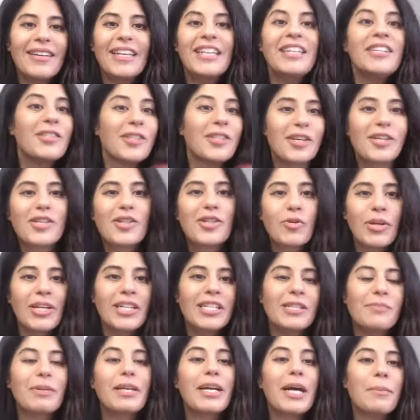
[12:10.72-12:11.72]
industry.
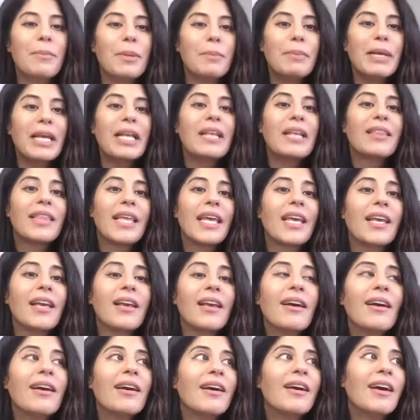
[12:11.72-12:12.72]
It's become a big
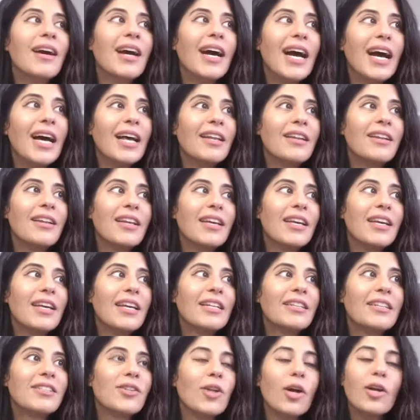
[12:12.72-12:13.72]
thing. And
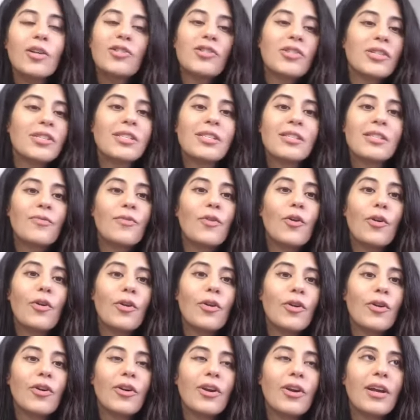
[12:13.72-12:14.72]
it's not just
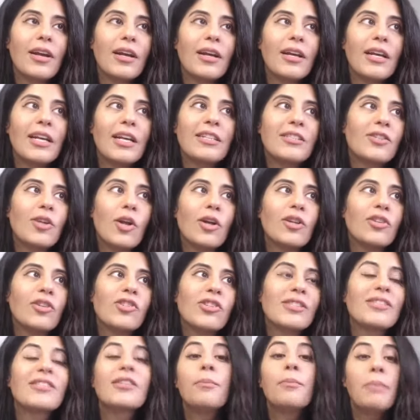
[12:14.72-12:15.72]
a
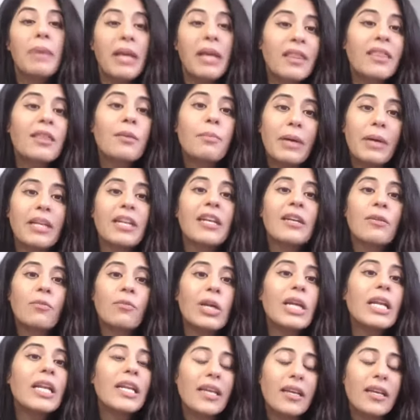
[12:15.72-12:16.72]
myth, but it
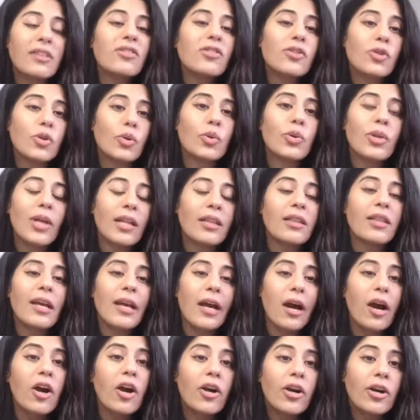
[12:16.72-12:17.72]
really is true that
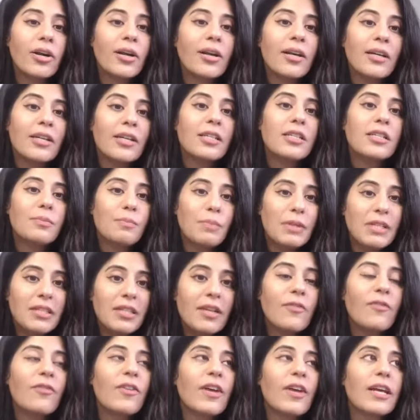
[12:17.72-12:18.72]
there are
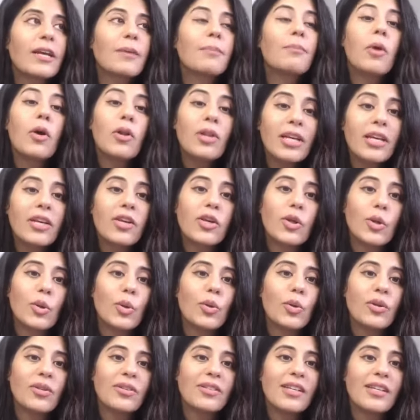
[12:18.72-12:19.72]
specific
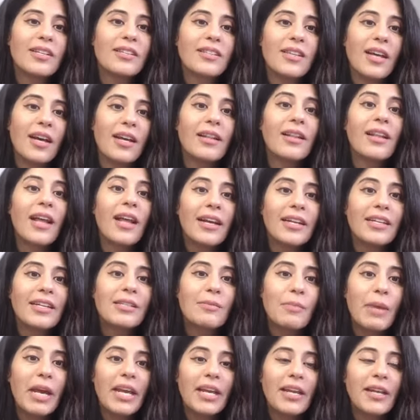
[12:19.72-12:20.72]
molecules inside
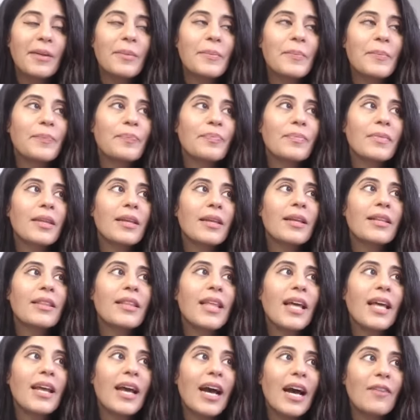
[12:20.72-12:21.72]
Lionsmane
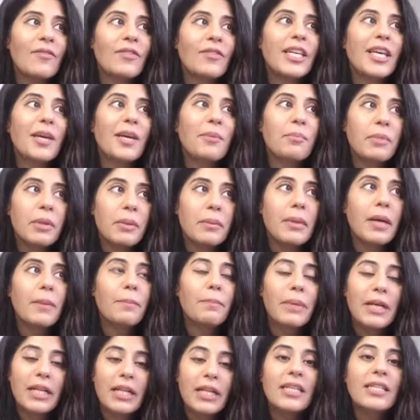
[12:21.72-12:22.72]
that have the
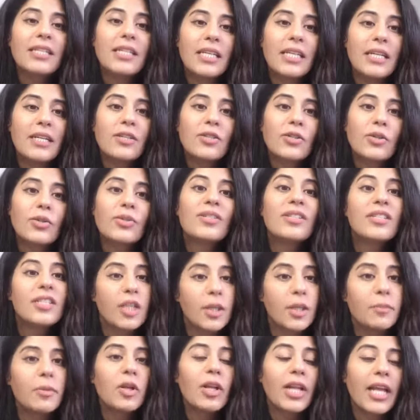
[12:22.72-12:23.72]
ability to
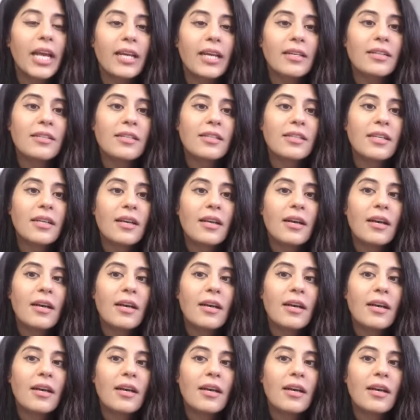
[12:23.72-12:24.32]
stimulate